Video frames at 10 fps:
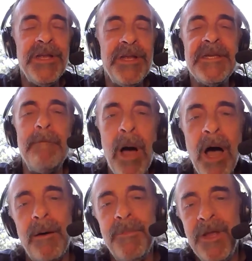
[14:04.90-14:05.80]
as a
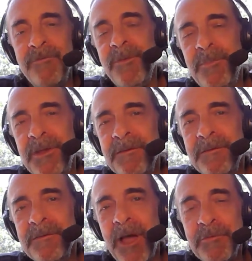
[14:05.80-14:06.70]
mom MVP.
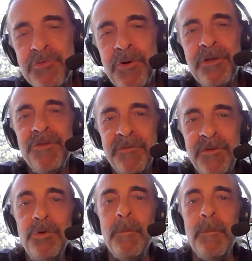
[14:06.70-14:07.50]
I was one of the few